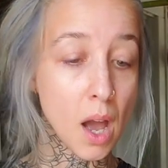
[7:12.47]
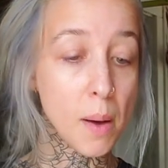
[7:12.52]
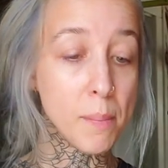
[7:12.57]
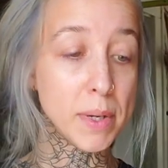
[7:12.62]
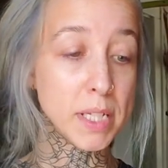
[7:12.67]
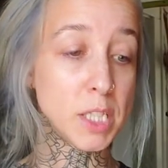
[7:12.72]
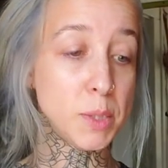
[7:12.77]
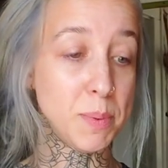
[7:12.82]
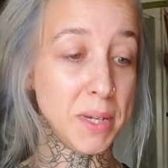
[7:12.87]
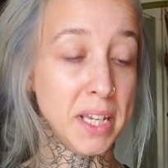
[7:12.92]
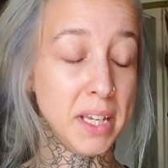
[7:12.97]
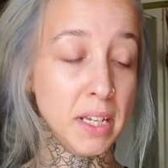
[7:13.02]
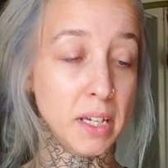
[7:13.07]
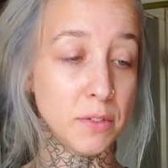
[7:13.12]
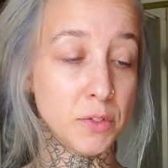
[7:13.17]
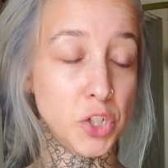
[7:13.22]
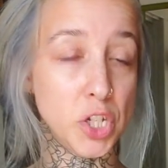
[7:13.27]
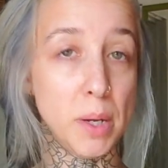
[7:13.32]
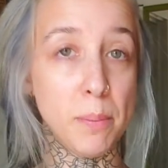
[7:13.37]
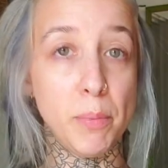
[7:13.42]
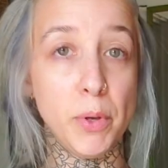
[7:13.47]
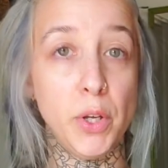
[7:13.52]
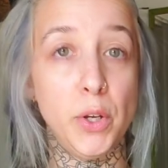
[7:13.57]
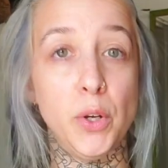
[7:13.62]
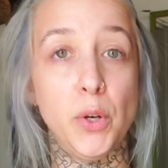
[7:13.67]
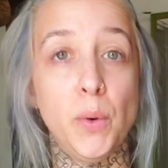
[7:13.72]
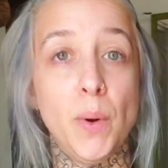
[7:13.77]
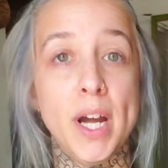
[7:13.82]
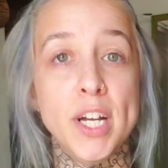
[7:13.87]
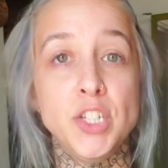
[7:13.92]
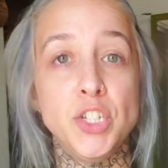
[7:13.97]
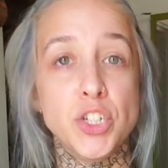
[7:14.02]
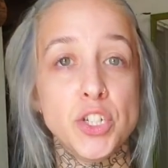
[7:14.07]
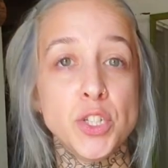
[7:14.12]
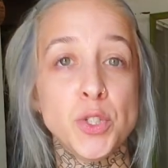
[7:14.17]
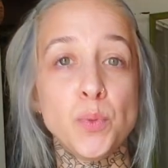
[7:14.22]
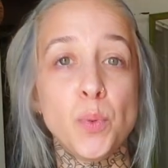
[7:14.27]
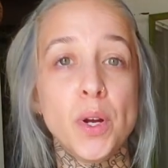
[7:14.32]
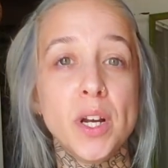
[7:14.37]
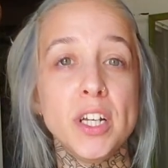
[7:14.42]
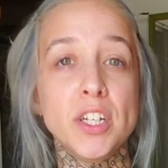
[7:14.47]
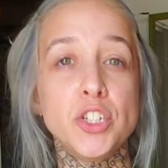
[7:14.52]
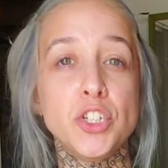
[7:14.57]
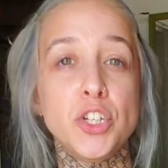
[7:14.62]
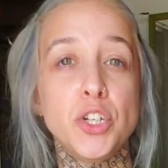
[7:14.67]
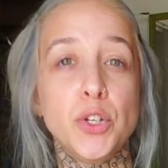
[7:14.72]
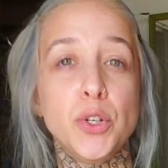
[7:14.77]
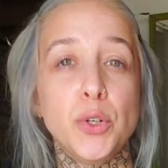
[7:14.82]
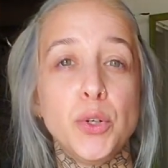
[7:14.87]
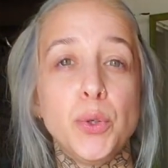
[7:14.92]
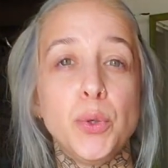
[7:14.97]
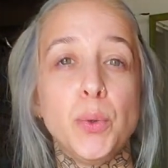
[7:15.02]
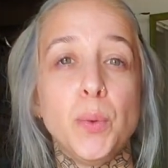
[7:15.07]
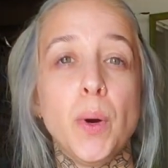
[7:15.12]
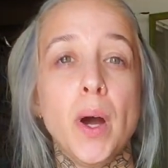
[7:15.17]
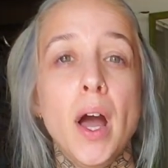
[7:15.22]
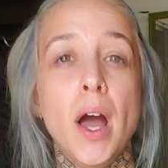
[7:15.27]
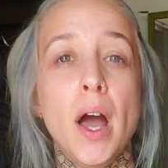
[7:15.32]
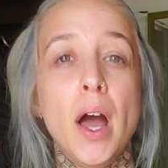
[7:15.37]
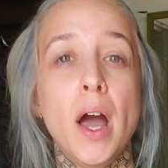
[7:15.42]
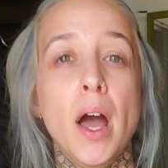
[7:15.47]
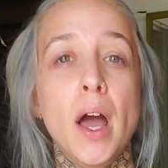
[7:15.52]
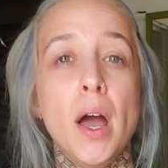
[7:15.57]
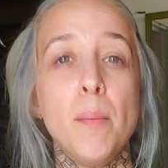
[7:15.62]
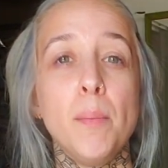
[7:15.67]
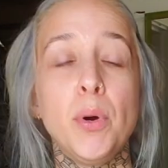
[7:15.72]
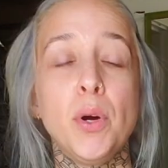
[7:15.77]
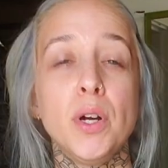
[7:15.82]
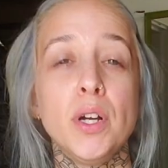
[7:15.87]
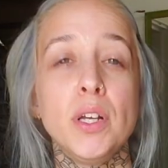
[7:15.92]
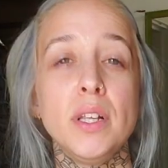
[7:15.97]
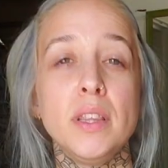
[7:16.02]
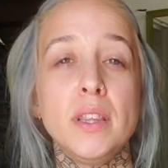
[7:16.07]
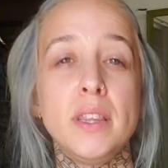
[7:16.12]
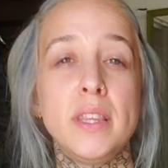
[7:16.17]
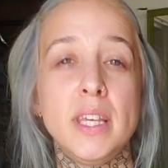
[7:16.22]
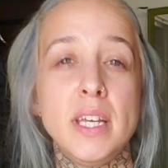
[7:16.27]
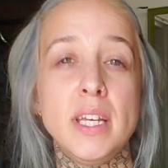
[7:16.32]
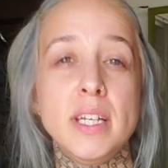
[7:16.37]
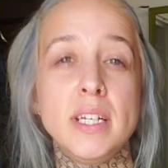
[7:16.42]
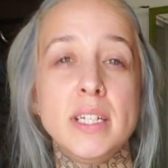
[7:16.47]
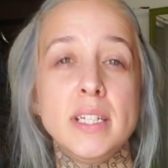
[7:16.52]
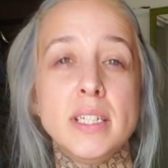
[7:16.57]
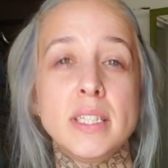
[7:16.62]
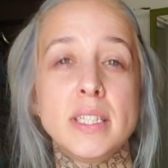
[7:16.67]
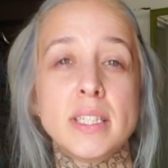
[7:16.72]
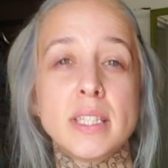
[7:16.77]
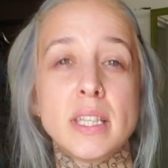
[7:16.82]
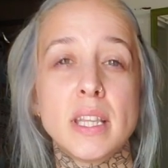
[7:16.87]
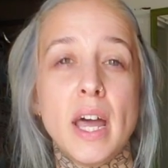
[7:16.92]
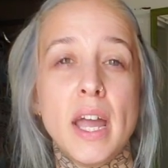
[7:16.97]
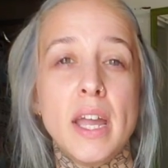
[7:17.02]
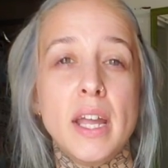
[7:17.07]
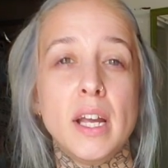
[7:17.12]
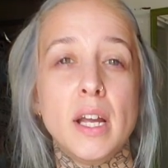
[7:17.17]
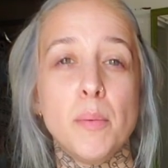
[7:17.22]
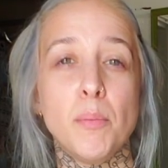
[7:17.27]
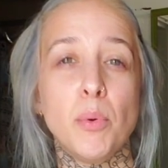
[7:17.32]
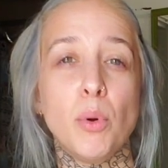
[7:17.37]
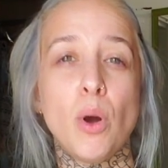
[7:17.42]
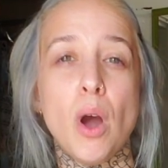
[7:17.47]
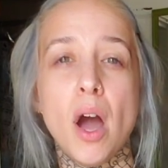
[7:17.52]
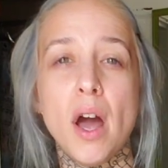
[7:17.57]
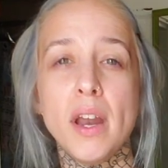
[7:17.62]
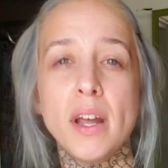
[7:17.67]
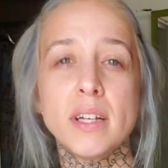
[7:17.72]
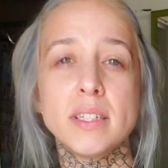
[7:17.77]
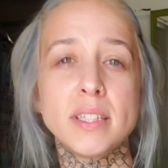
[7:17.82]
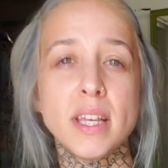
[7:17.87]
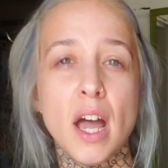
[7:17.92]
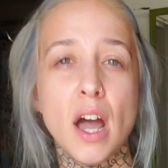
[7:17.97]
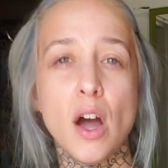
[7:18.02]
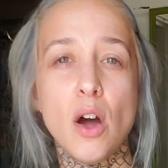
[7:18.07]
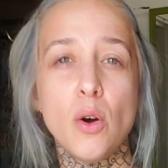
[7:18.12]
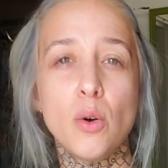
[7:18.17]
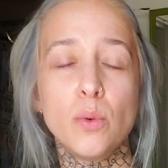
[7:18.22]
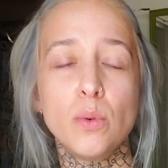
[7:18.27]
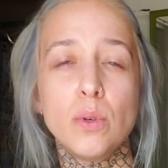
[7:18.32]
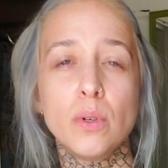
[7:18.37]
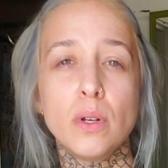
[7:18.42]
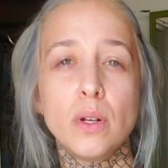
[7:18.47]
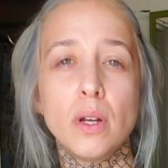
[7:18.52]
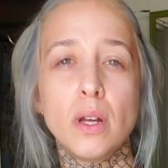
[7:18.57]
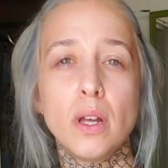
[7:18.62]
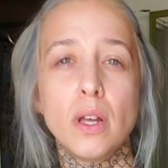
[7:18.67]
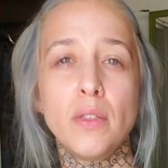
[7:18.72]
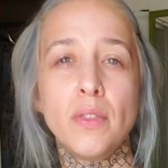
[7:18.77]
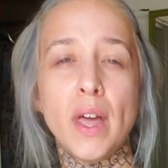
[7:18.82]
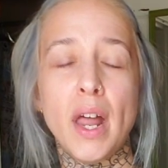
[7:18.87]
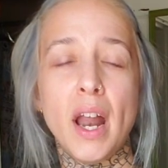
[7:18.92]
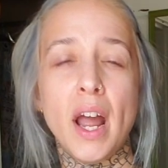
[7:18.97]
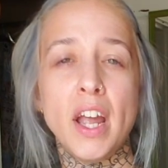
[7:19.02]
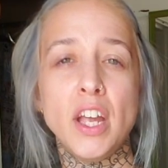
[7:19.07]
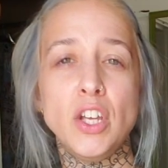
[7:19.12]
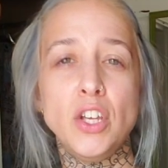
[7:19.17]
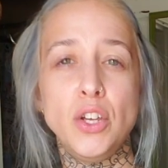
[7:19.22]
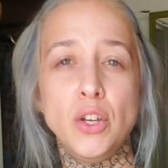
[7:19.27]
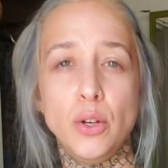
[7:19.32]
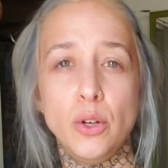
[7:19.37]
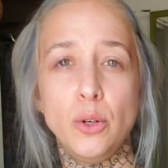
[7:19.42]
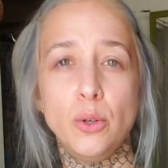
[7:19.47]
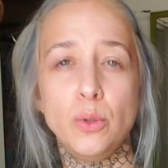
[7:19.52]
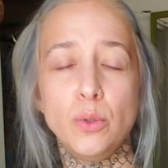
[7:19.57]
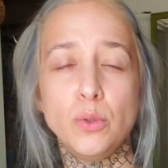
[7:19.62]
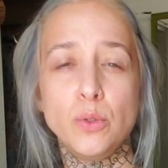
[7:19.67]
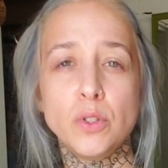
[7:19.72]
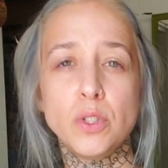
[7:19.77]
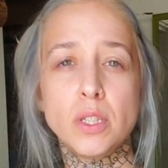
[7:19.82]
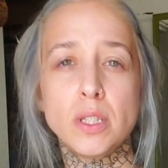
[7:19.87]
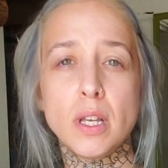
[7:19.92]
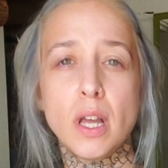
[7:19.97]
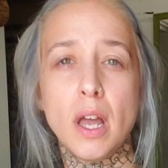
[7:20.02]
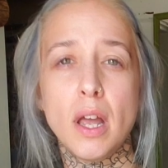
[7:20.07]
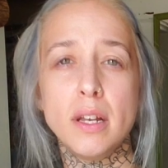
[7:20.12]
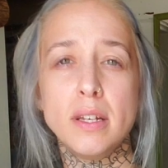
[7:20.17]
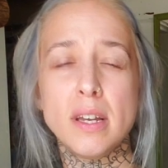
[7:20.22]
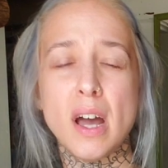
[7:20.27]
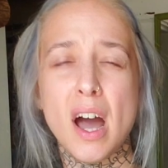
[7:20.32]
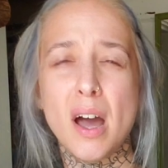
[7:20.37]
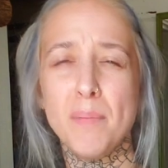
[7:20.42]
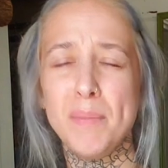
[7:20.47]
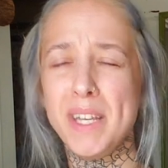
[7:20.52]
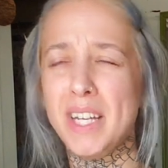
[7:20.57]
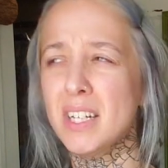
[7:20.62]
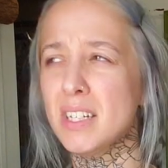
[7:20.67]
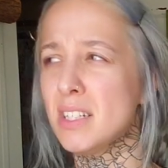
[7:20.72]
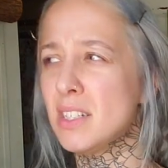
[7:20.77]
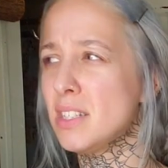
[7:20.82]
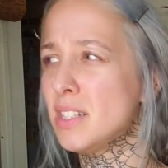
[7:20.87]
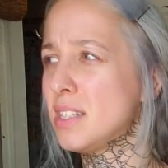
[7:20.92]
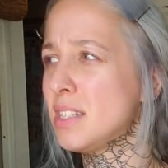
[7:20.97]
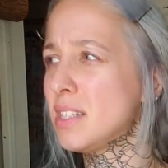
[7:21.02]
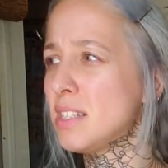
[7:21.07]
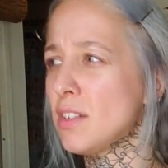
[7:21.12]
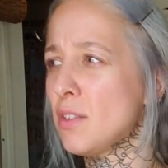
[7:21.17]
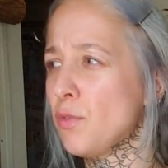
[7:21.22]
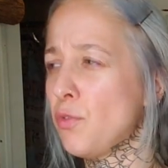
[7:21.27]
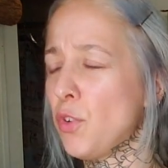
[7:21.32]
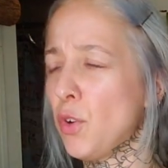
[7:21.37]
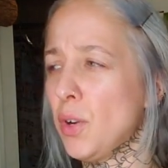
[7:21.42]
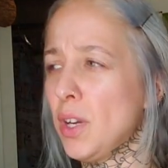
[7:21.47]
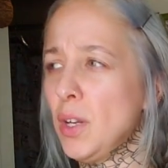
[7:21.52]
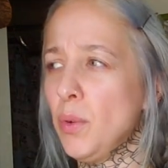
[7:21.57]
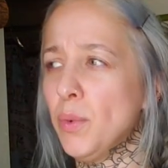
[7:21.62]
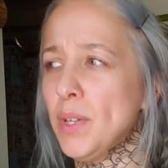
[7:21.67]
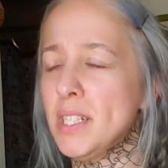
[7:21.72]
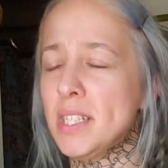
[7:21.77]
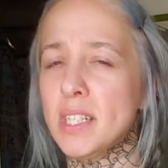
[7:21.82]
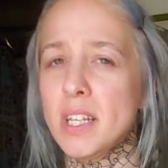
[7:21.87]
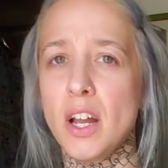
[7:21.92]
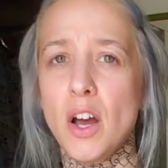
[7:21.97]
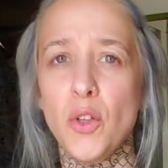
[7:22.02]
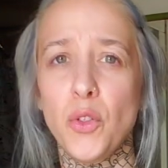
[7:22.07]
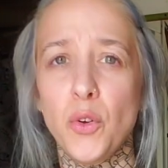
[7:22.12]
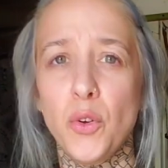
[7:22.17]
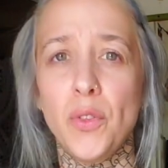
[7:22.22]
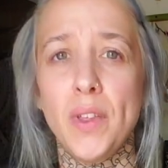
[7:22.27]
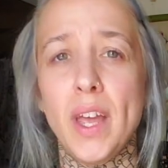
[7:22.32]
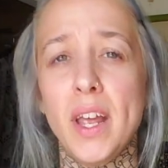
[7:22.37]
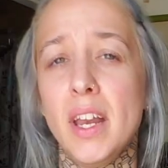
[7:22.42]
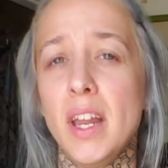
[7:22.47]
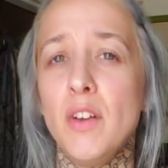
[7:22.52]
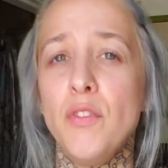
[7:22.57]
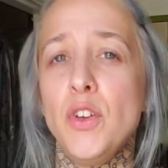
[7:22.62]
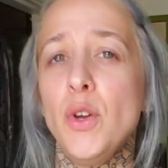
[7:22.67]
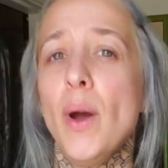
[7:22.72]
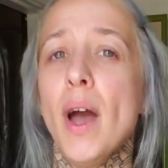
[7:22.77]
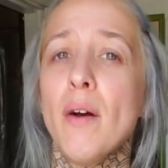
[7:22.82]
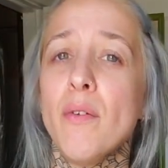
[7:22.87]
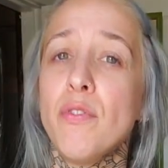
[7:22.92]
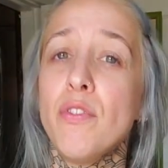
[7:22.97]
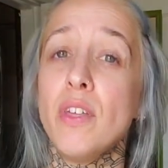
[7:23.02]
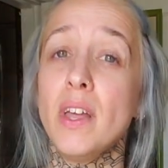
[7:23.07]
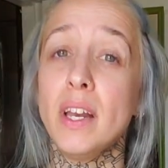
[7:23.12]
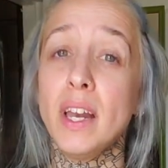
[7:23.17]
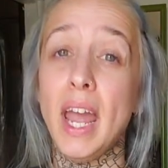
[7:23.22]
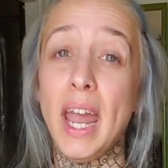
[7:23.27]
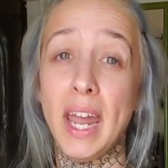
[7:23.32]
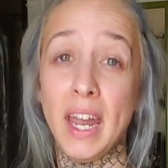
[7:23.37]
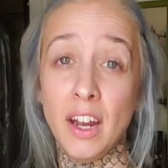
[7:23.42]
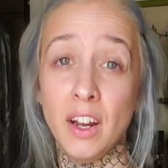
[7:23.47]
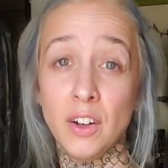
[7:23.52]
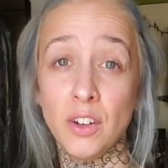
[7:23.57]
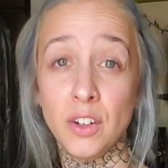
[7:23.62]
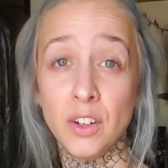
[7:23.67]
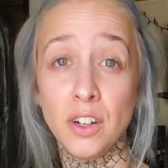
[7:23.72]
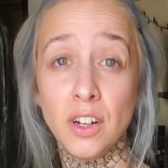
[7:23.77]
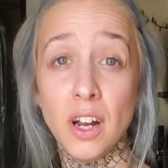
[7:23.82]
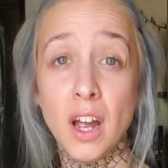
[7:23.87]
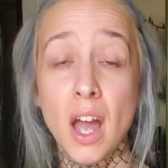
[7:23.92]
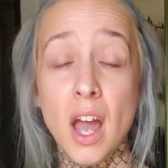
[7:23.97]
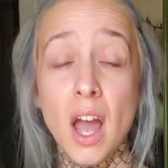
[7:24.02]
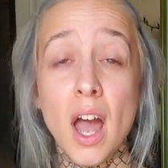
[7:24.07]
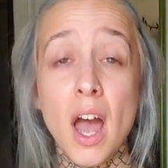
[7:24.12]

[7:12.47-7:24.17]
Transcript: But speaking of shampoo, I just wanted to put these like products out that I use, not because for any reason other than if you have thin hair,